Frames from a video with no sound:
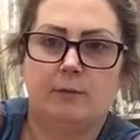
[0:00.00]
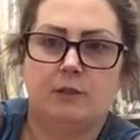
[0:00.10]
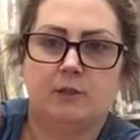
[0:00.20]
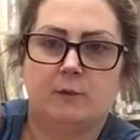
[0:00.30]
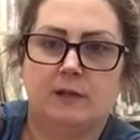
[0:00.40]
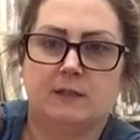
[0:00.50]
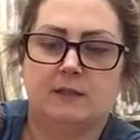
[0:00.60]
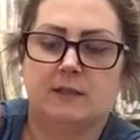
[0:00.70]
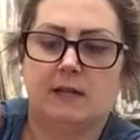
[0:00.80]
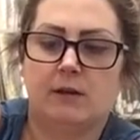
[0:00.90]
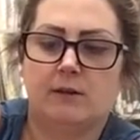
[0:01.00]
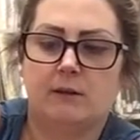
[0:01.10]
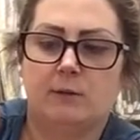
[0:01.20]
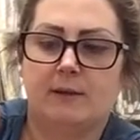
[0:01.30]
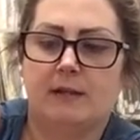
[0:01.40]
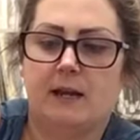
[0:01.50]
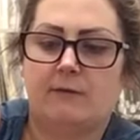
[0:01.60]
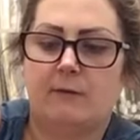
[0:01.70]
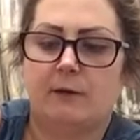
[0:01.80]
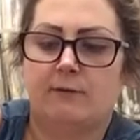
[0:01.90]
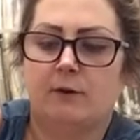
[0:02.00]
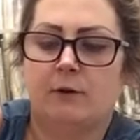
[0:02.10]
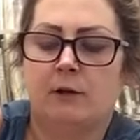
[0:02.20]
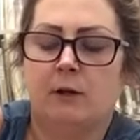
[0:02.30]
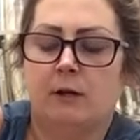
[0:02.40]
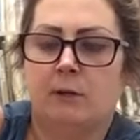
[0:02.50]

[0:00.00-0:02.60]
but you do want it to stick out a little bit out of whatever